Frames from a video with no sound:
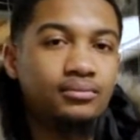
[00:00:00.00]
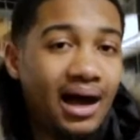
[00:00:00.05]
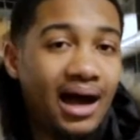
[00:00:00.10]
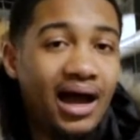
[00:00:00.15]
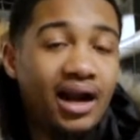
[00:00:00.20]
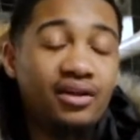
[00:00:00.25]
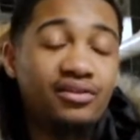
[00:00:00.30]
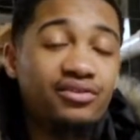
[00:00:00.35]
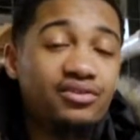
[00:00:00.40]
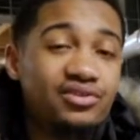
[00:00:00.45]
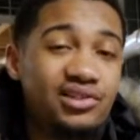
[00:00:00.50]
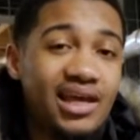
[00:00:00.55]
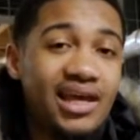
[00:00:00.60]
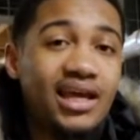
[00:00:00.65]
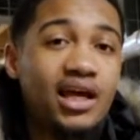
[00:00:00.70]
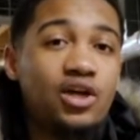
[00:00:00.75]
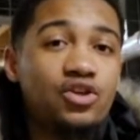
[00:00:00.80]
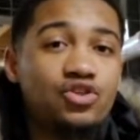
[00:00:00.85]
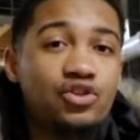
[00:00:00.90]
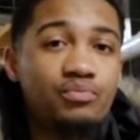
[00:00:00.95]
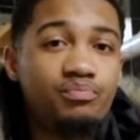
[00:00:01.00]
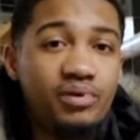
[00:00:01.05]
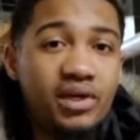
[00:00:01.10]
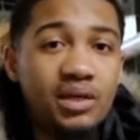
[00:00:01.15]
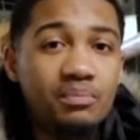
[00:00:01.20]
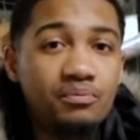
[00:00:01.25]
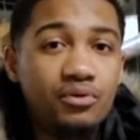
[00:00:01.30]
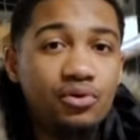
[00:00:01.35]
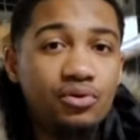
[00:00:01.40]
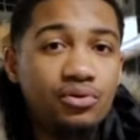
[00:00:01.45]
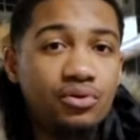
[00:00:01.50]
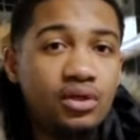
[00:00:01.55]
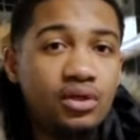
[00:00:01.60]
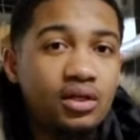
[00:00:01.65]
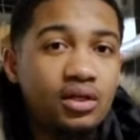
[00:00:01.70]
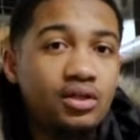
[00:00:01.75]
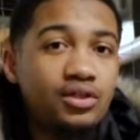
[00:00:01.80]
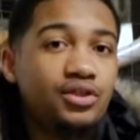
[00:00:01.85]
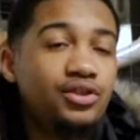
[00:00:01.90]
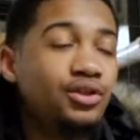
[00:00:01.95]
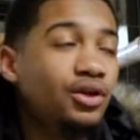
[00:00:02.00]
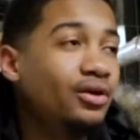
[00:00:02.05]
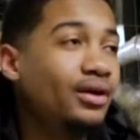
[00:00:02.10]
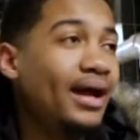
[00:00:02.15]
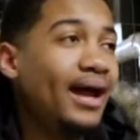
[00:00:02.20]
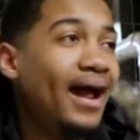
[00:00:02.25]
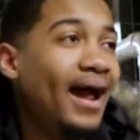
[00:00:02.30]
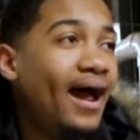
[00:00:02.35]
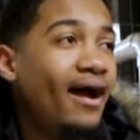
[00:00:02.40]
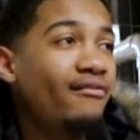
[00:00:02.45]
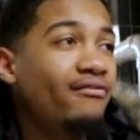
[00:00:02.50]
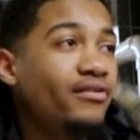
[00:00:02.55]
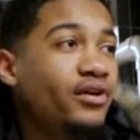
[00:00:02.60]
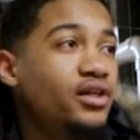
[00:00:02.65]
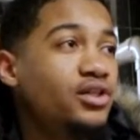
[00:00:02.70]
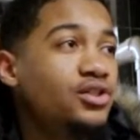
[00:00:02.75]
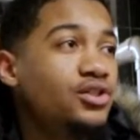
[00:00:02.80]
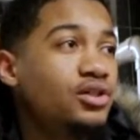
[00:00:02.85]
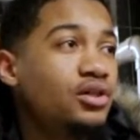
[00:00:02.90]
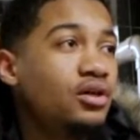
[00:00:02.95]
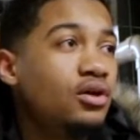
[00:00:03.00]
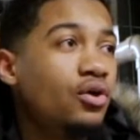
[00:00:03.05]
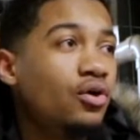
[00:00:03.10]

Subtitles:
But out of those 800 people, the average